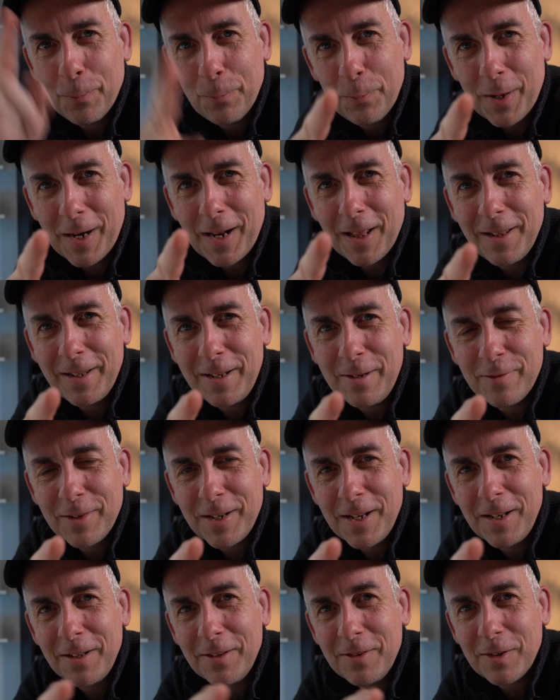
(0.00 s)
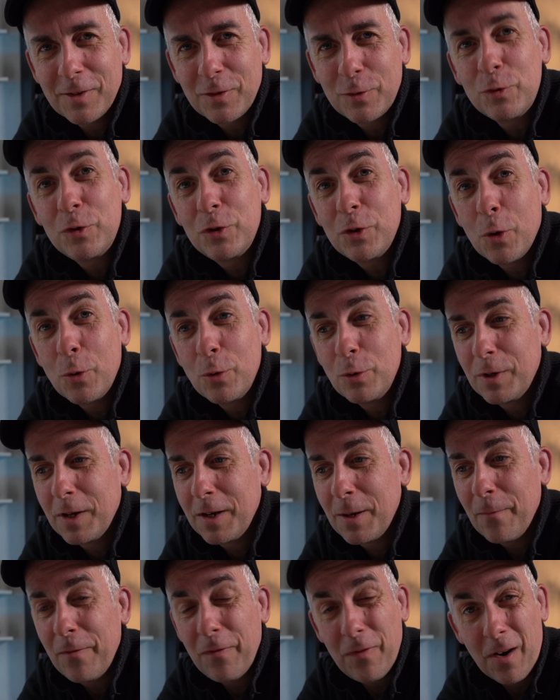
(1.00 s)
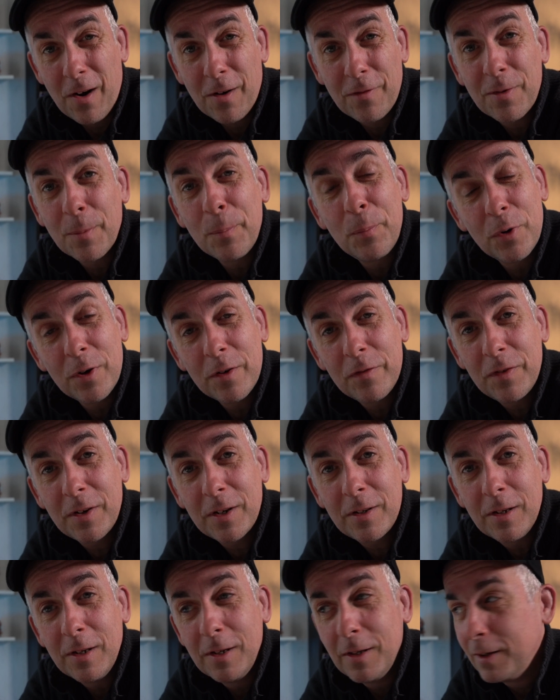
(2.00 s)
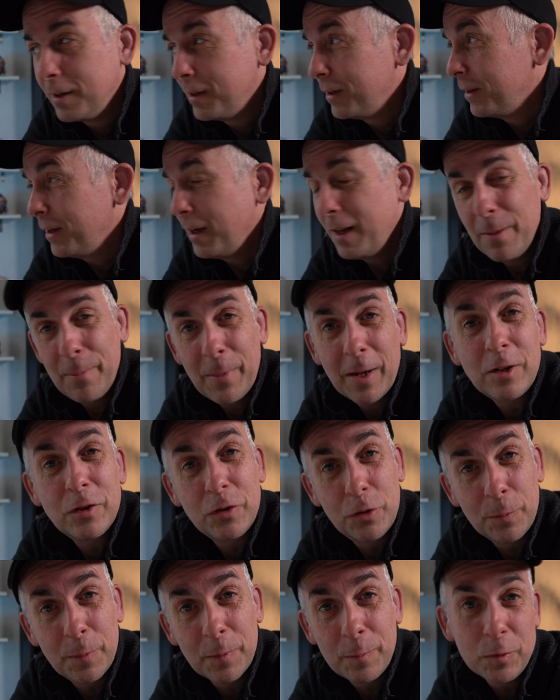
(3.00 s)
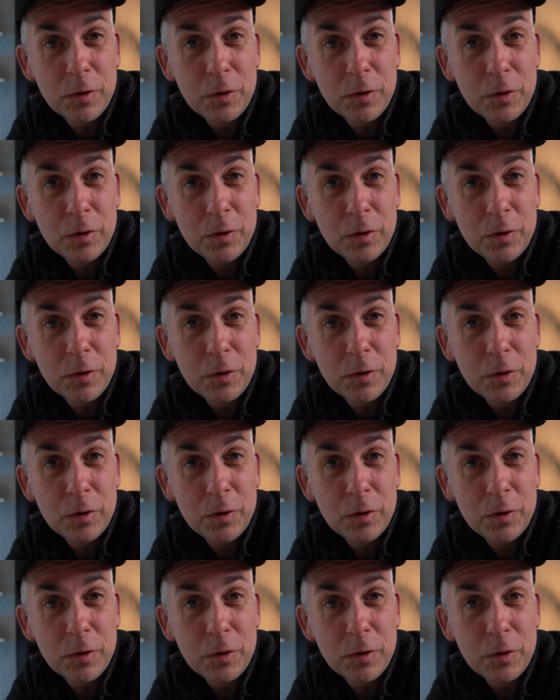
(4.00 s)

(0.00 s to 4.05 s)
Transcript: but I'll leave it in just to show you that I'm far from perfect and I make stupid